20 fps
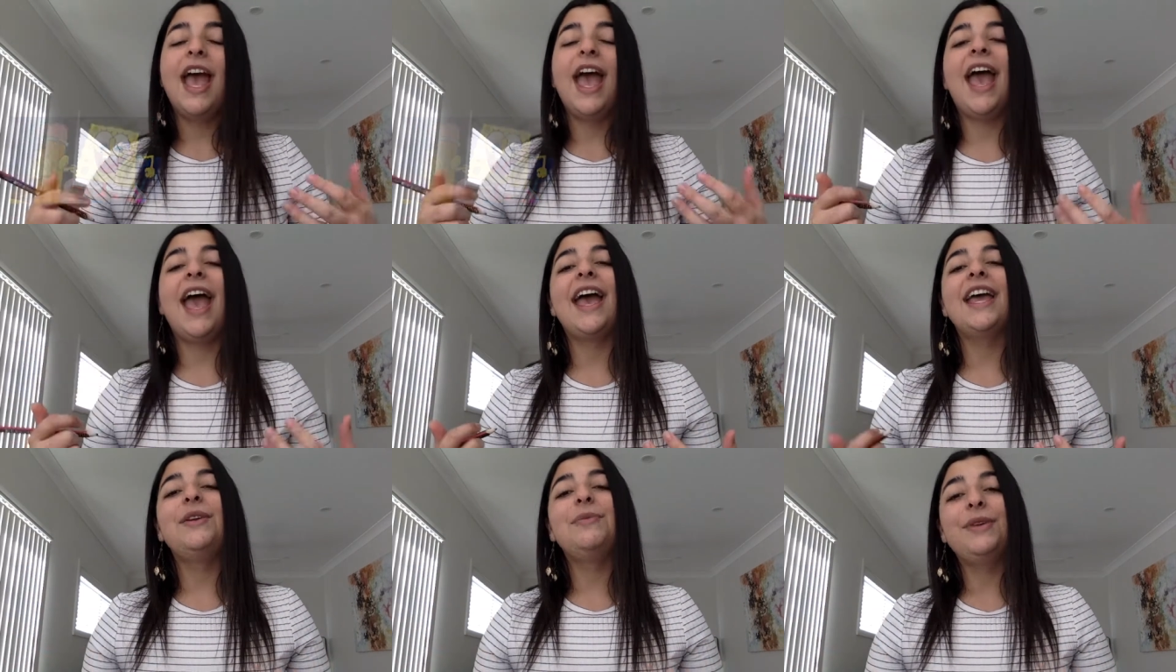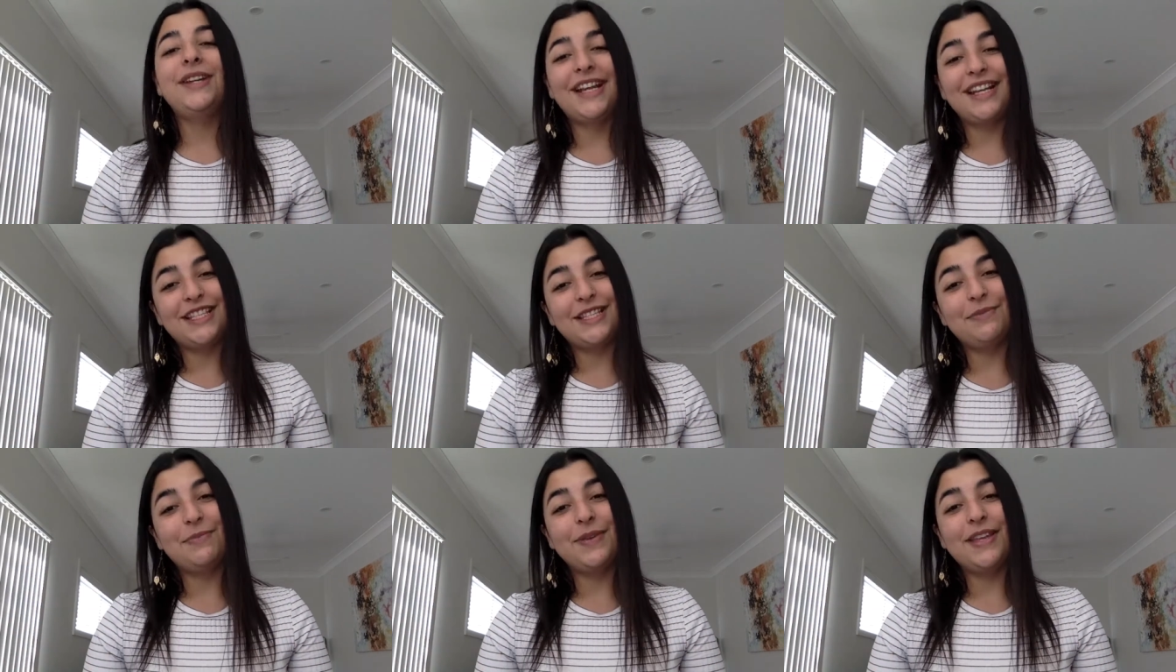and we
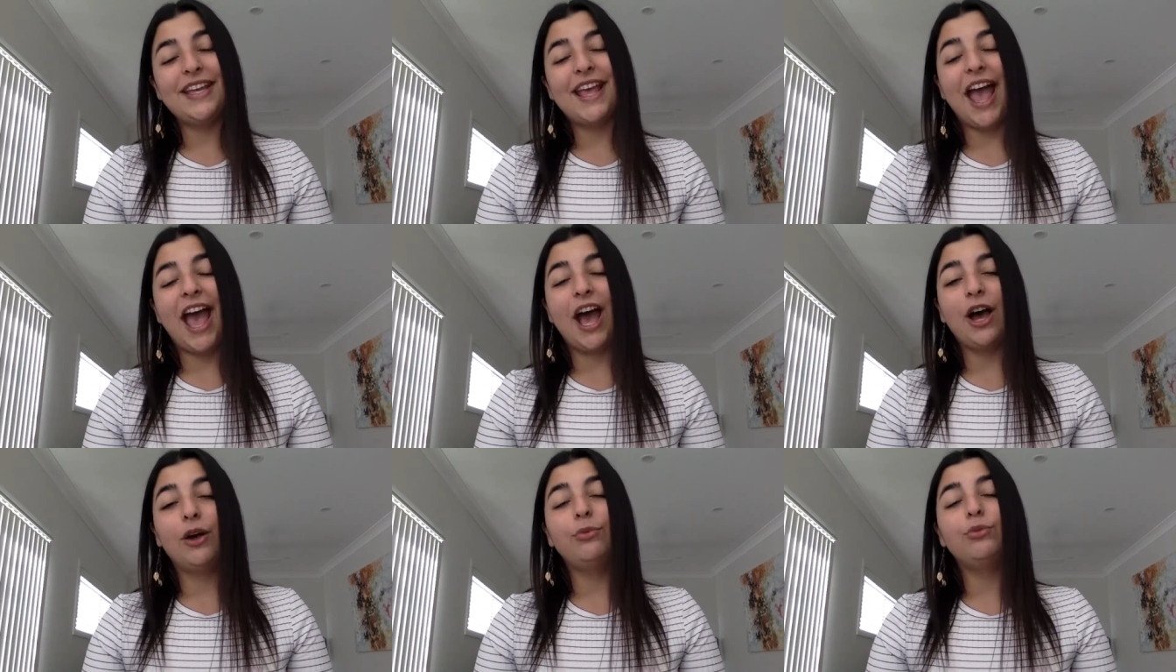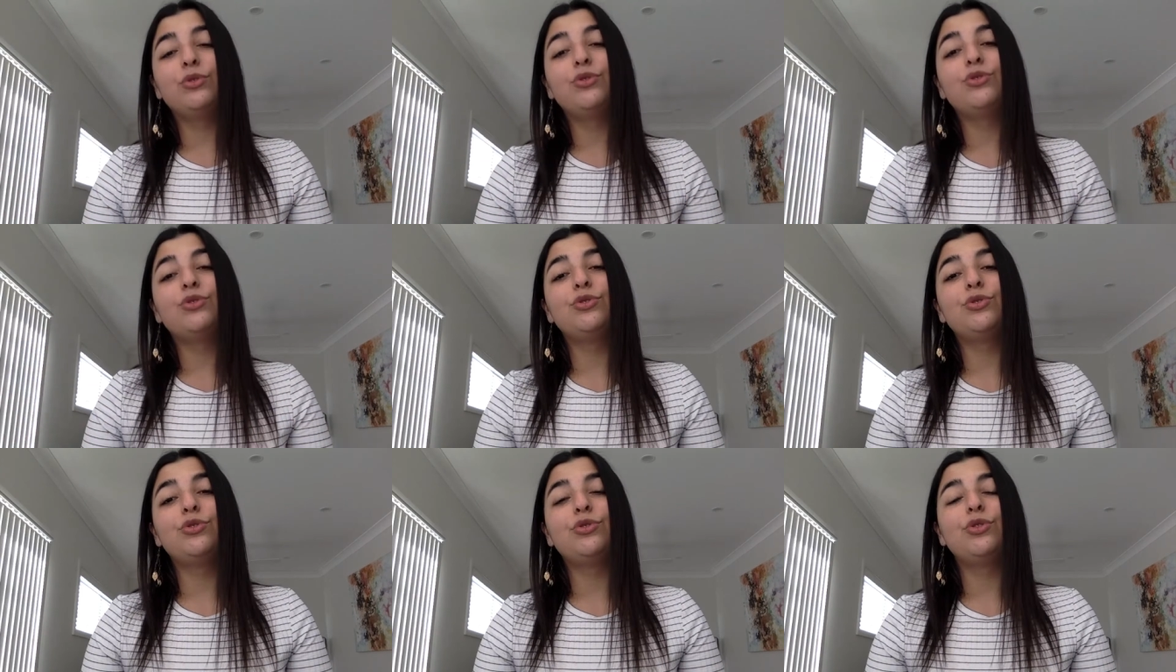need to be able
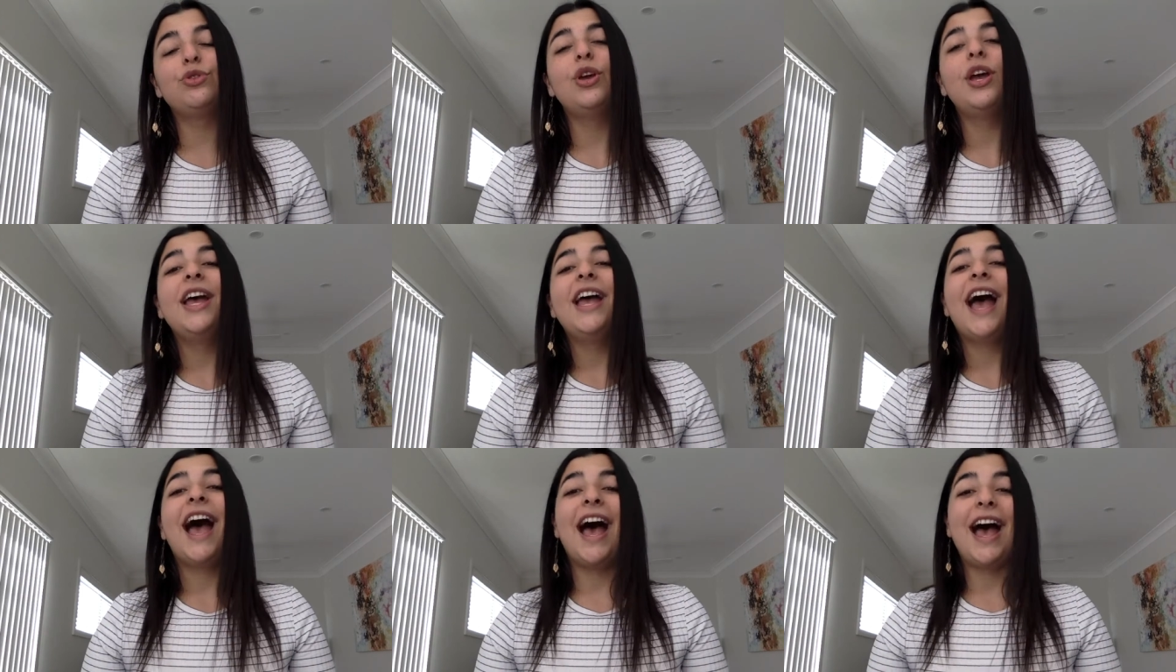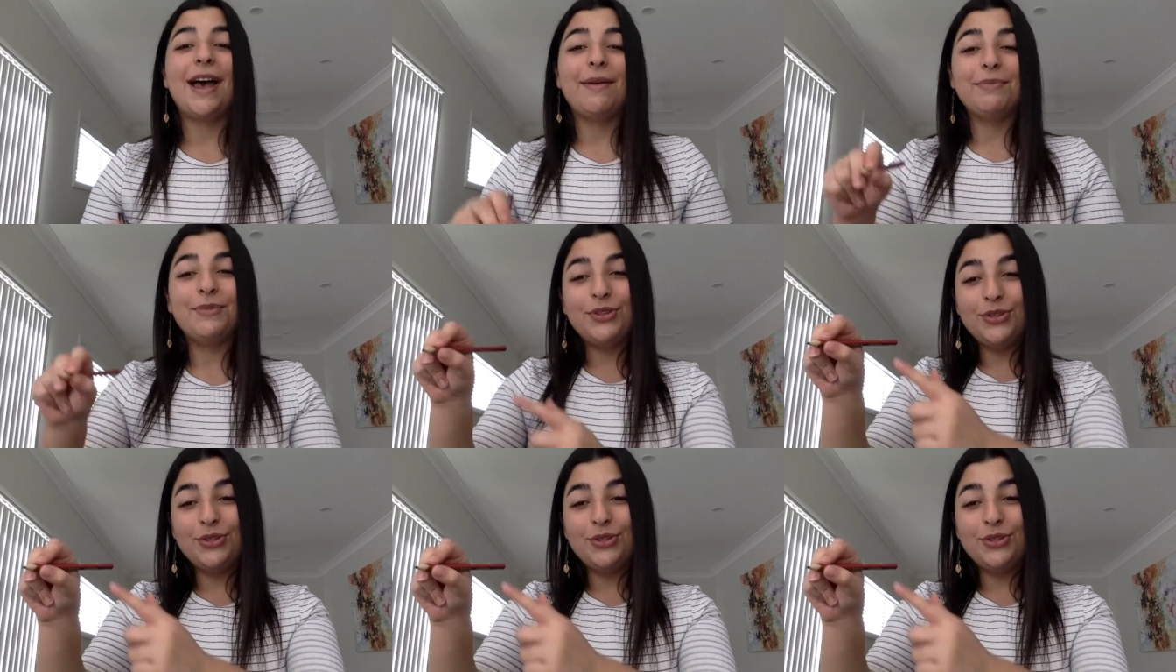to um,